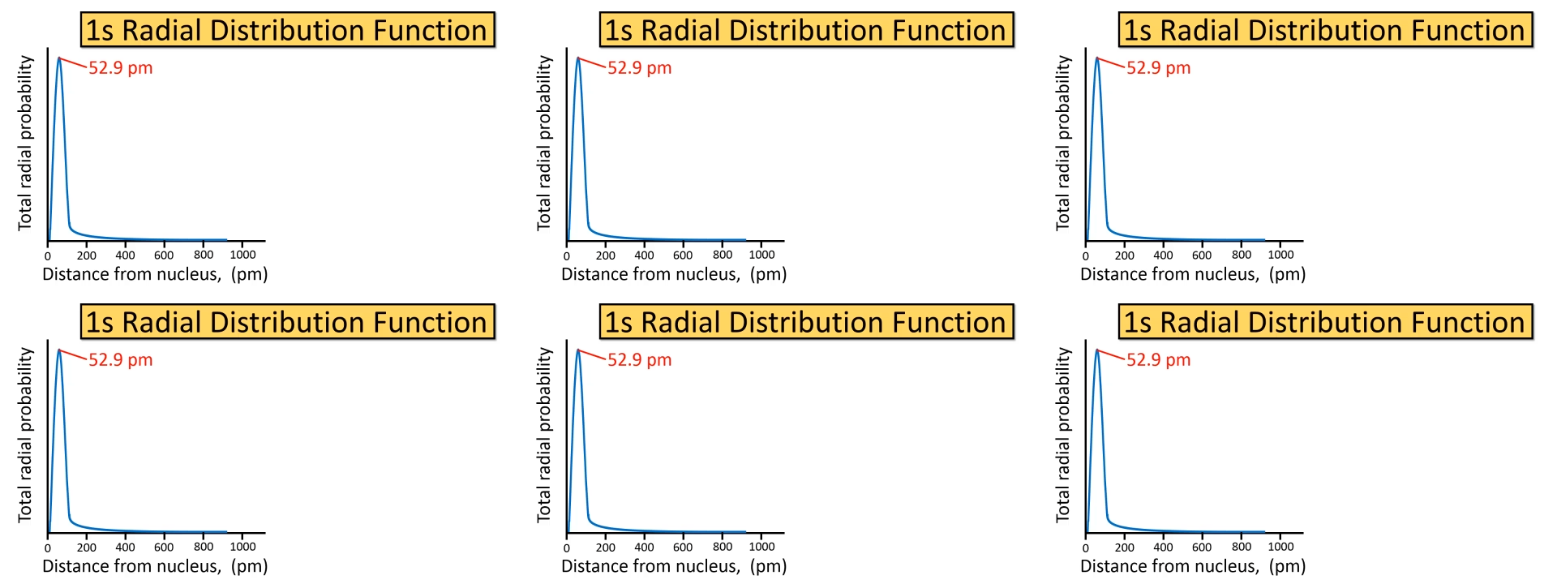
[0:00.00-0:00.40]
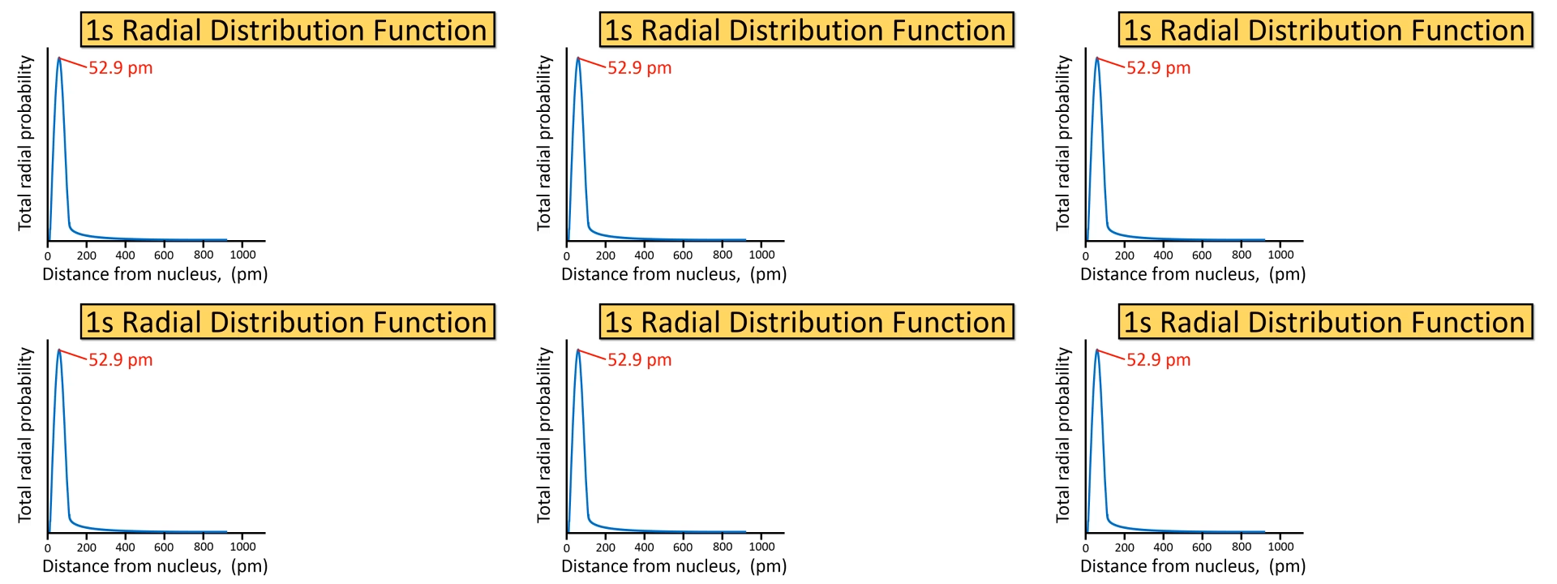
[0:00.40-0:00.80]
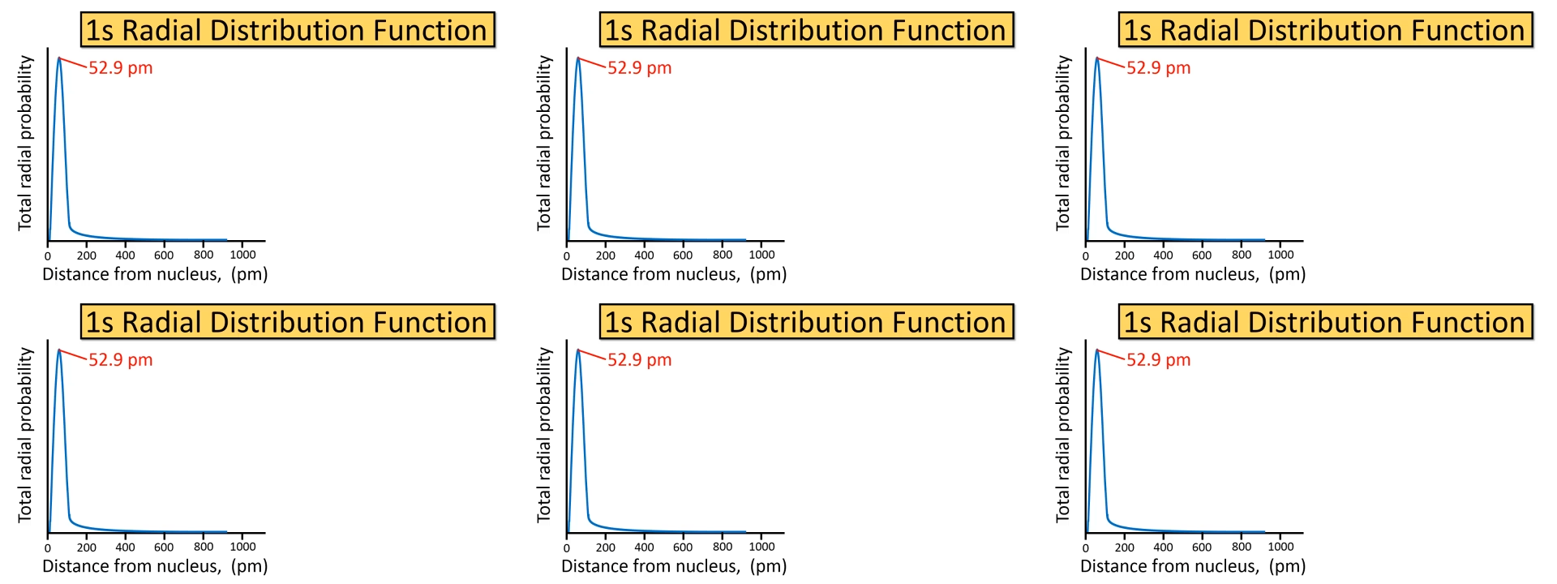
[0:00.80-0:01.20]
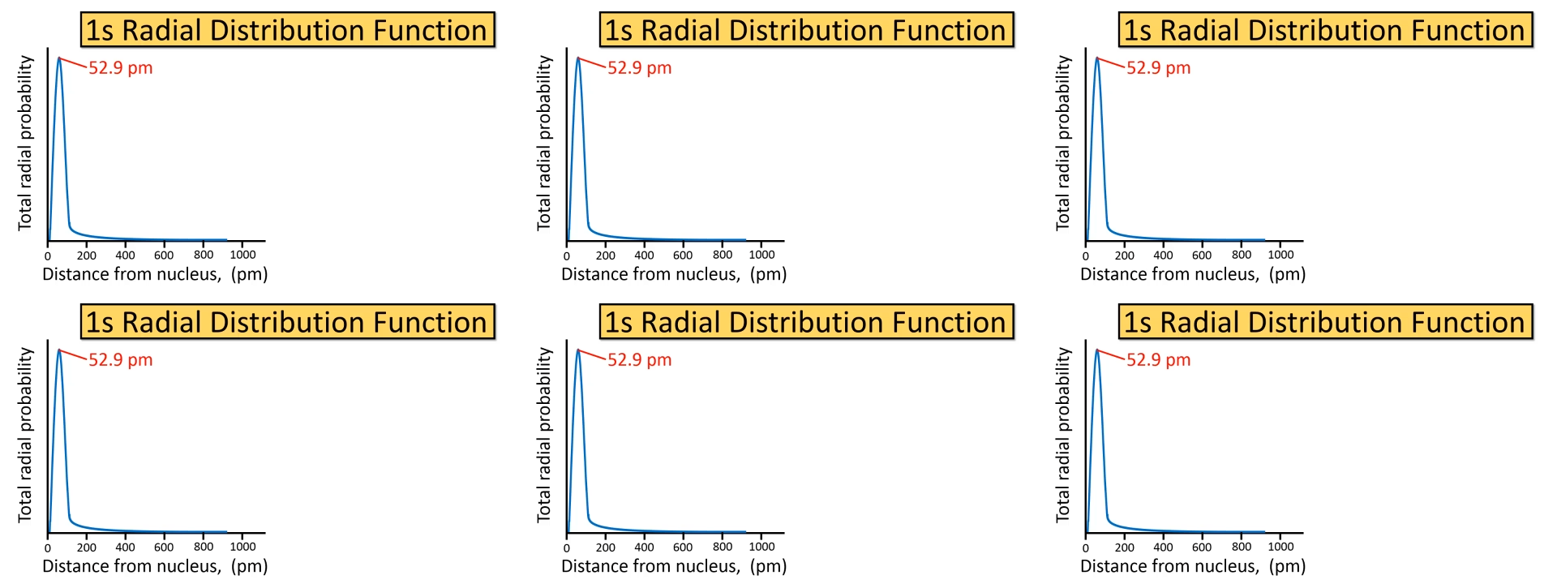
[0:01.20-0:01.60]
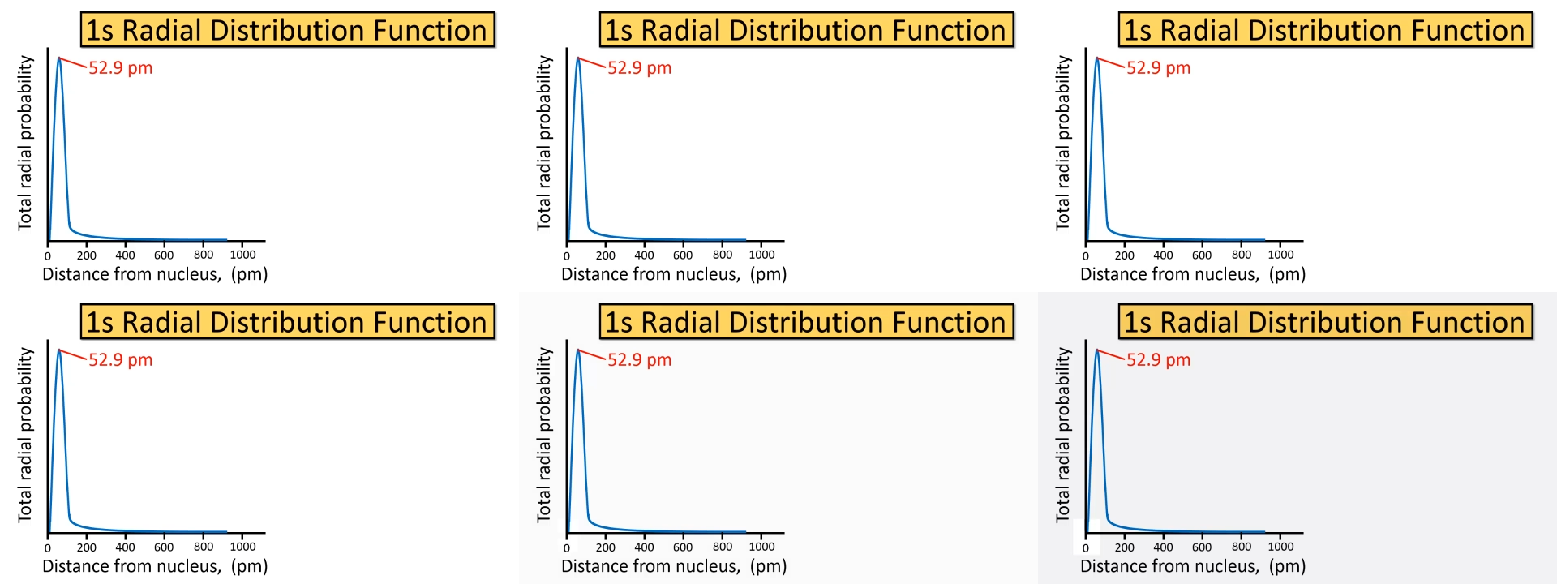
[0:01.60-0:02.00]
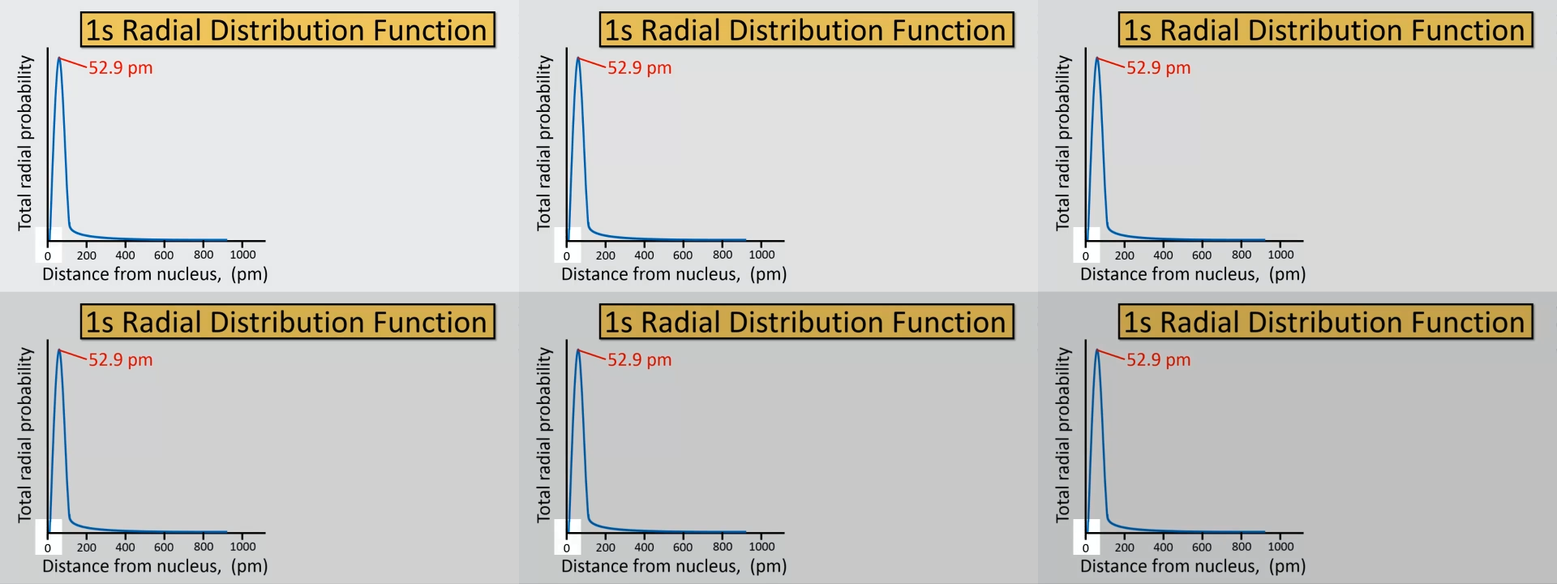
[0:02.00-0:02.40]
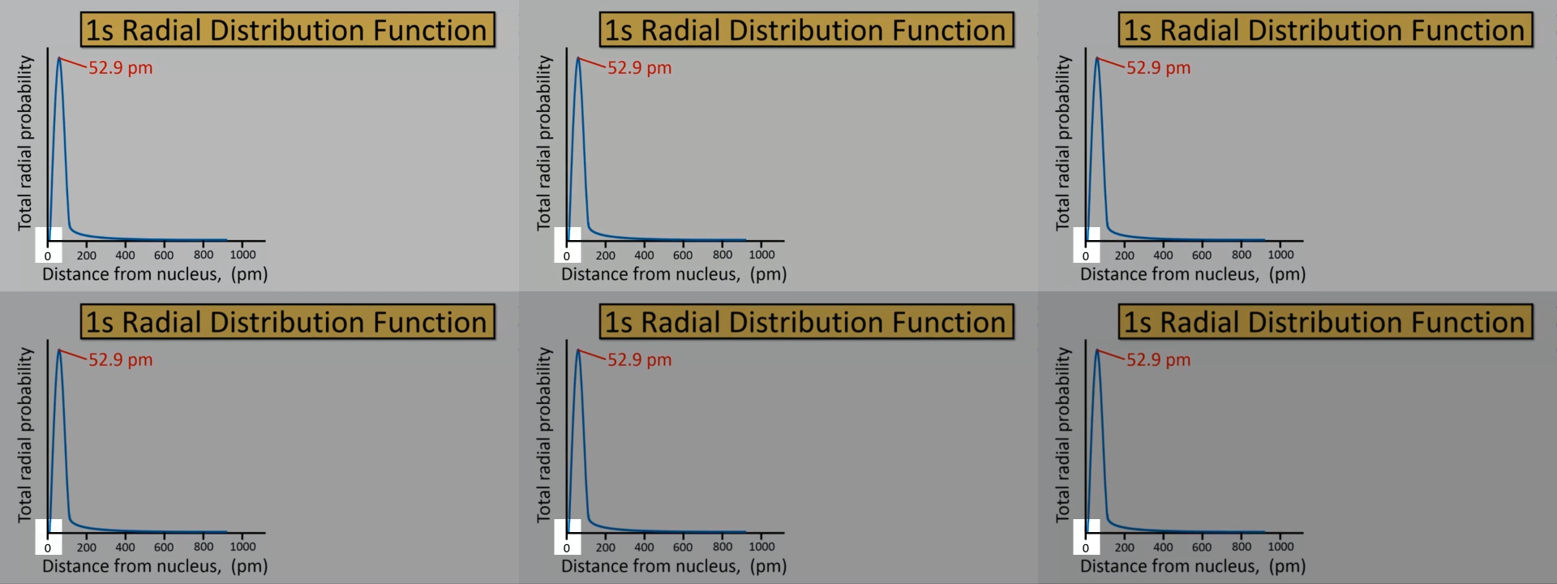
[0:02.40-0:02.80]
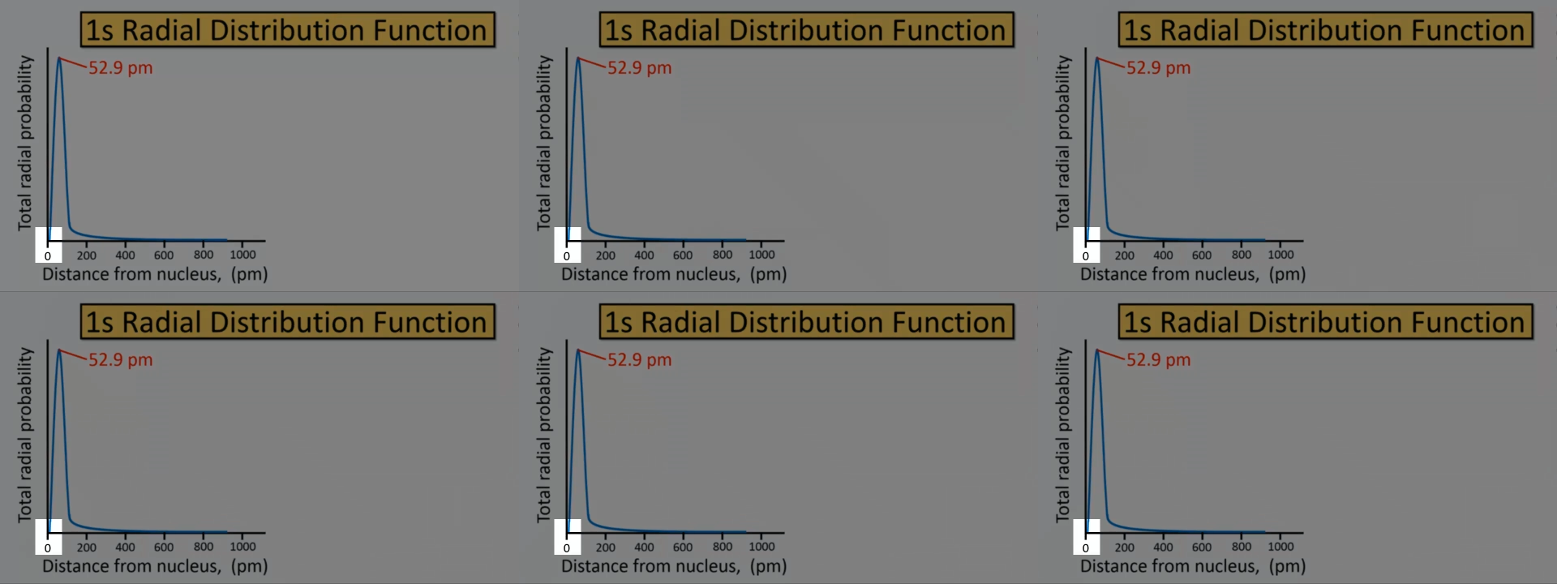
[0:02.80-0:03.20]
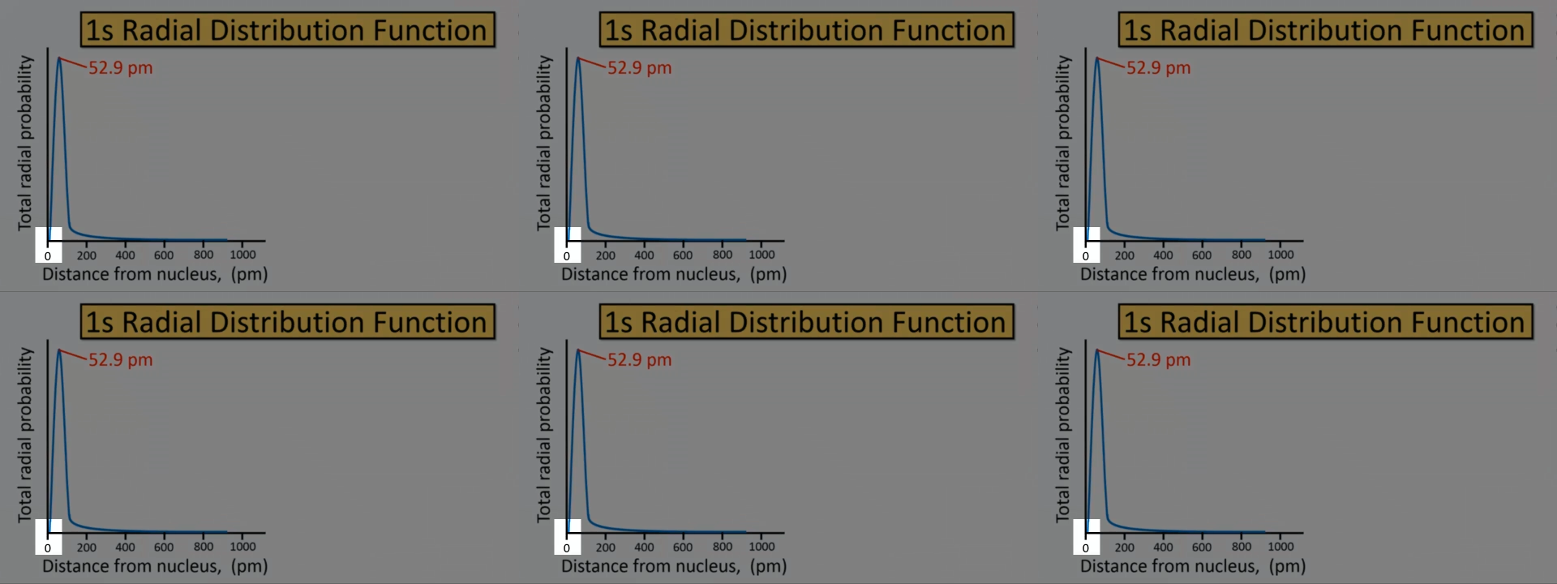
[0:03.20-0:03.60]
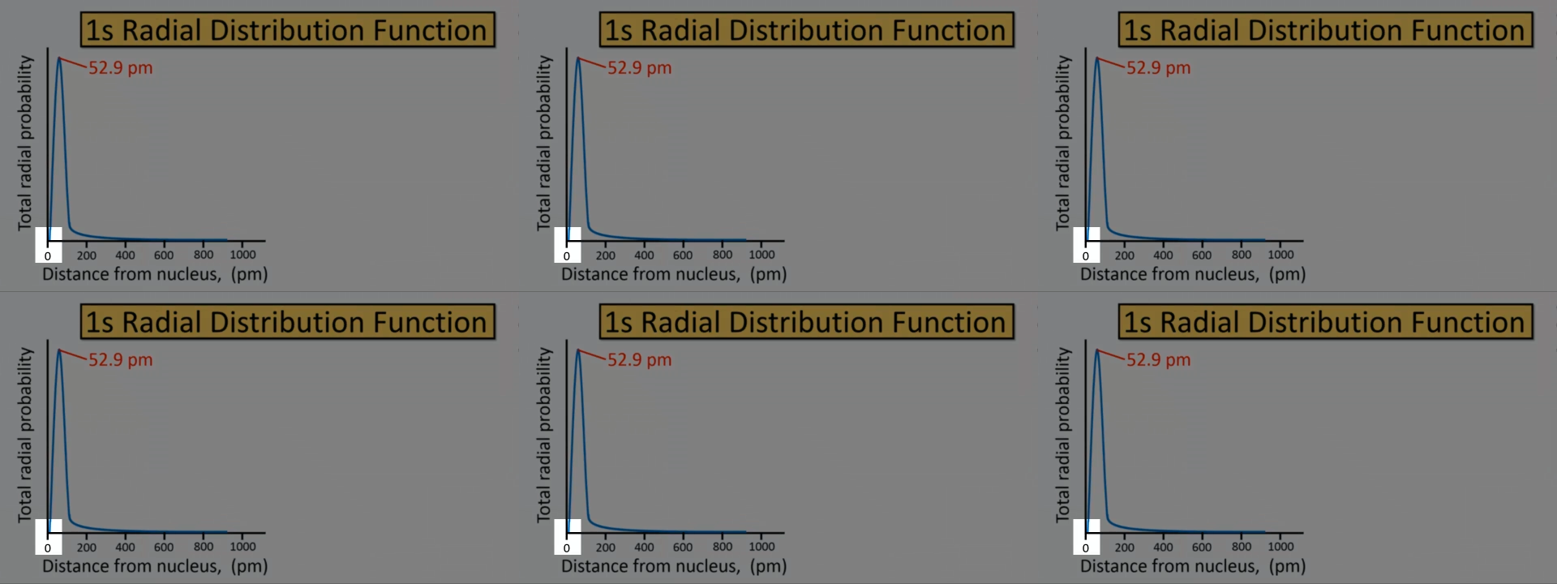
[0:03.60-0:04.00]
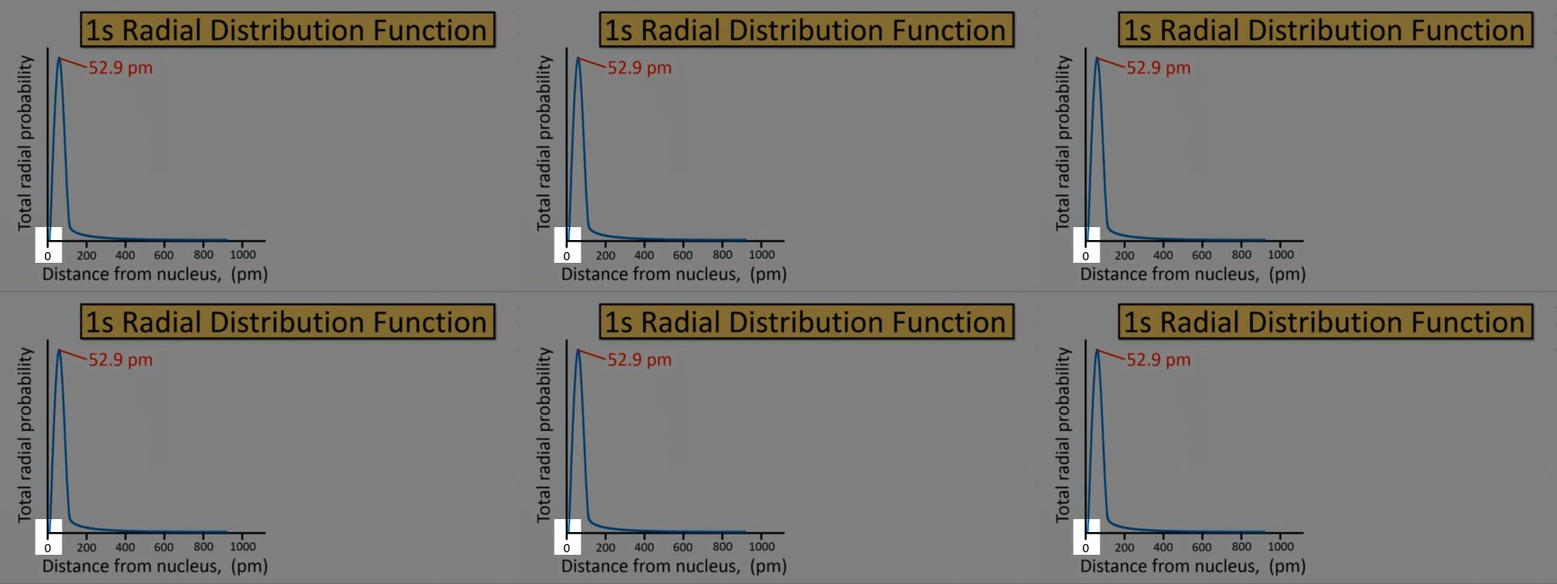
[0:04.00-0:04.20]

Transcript: (no speaker visible)